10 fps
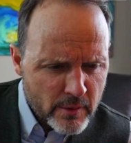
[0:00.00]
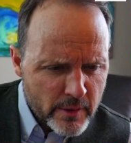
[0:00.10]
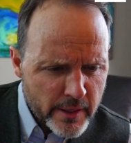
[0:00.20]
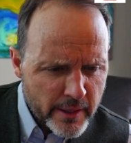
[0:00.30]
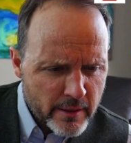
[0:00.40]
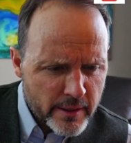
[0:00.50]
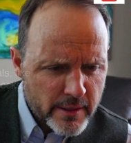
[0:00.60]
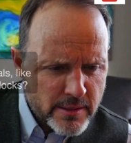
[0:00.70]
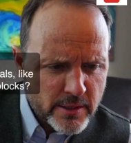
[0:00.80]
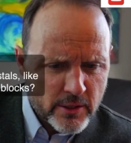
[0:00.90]
Here
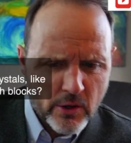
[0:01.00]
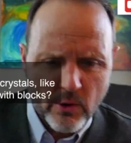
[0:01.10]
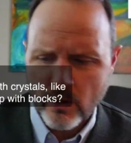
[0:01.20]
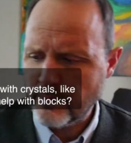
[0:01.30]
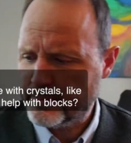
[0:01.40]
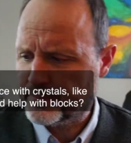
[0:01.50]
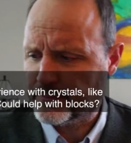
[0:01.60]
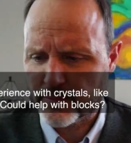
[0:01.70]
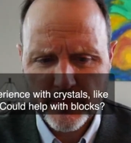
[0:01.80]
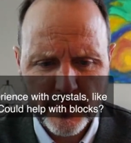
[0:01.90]
is Nicole,
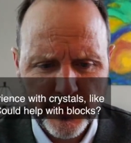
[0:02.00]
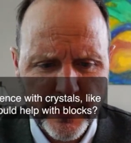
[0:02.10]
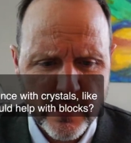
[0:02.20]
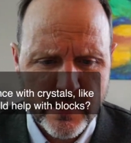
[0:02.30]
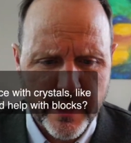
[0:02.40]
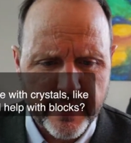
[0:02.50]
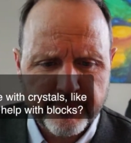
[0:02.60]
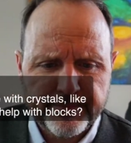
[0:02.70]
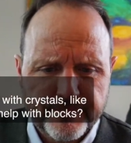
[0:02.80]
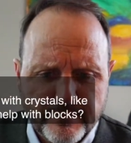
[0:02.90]
and she is saying,
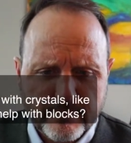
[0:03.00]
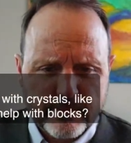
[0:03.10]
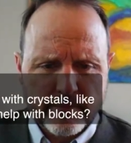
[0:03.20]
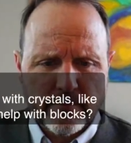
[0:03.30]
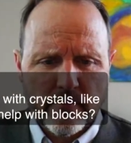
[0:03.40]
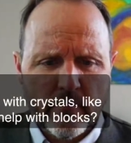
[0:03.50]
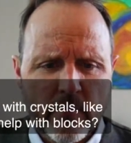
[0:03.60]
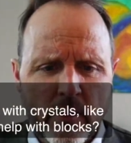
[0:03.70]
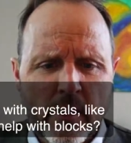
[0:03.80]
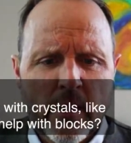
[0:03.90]

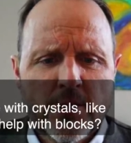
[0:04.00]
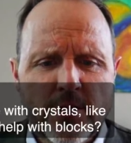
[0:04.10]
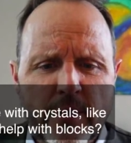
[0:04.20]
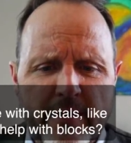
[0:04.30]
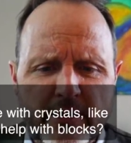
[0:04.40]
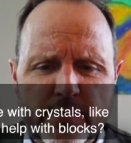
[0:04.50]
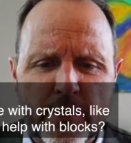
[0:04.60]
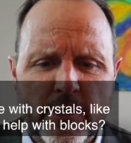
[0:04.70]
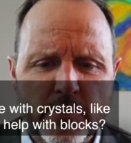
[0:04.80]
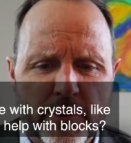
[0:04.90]
do you have
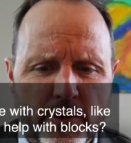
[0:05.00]
experience with